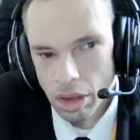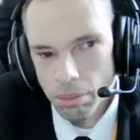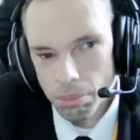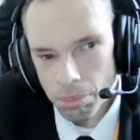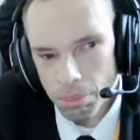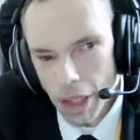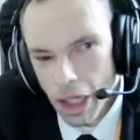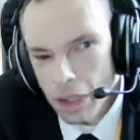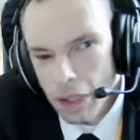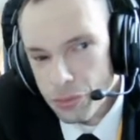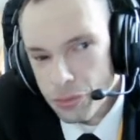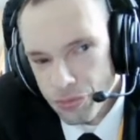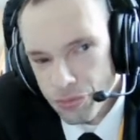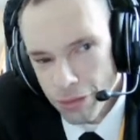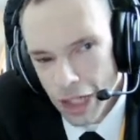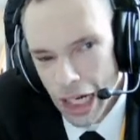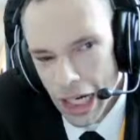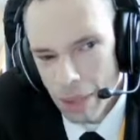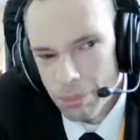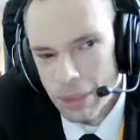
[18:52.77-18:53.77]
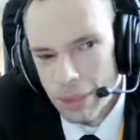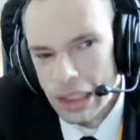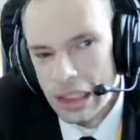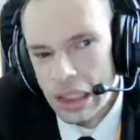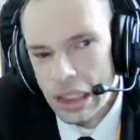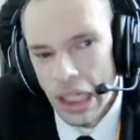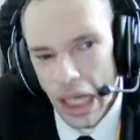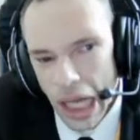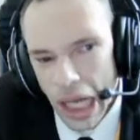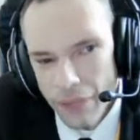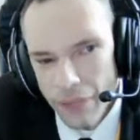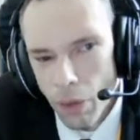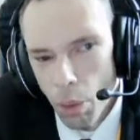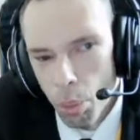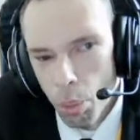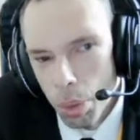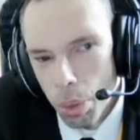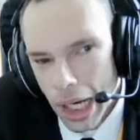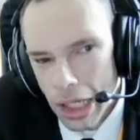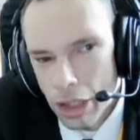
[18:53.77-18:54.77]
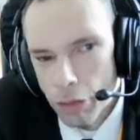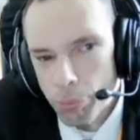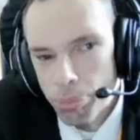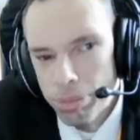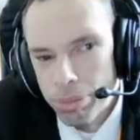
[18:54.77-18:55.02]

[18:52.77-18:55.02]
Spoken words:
My family have a way of